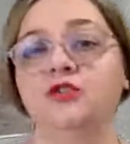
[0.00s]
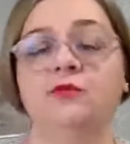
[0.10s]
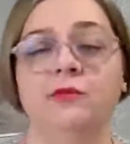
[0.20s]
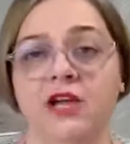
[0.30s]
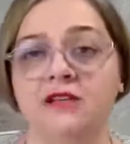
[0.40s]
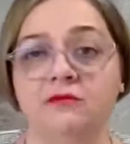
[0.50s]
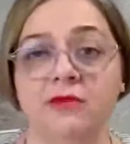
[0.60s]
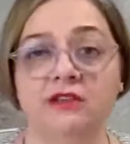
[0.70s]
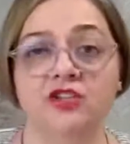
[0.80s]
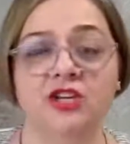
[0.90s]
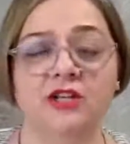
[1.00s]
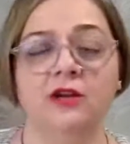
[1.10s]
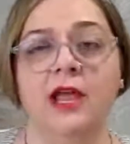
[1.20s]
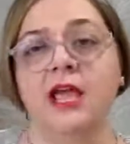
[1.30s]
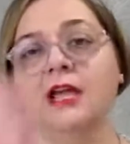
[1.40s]
you guys met each
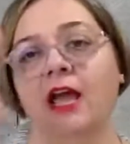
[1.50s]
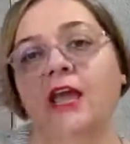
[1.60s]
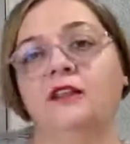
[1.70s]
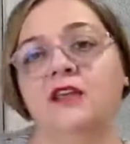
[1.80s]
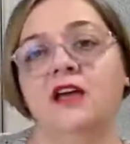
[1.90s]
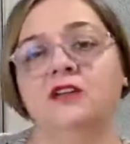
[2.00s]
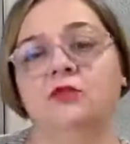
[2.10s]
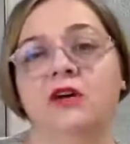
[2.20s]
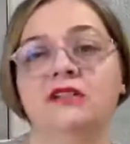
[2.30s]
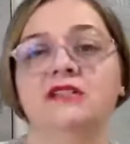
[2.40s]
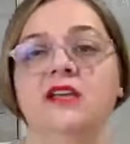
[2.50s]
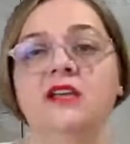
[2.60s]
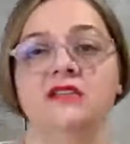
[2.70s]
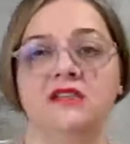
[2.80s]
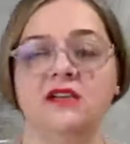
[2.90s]
other, and the other one say
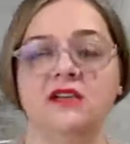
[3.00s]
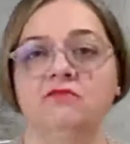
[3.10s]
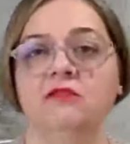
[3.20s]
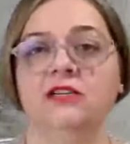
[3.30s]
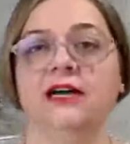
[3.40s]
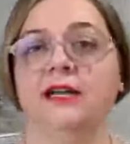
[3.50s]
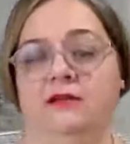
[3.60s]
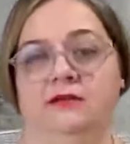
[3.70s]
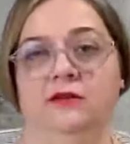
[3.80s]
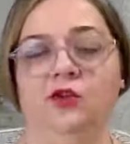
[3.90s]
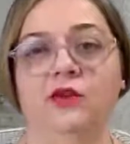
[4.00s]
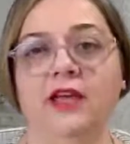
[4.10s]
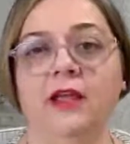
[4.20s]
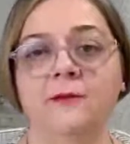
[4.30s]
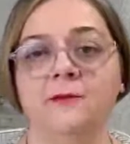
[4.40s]
it's in Ghana,
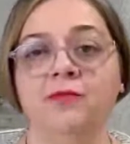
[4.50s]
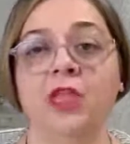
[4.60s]
okay?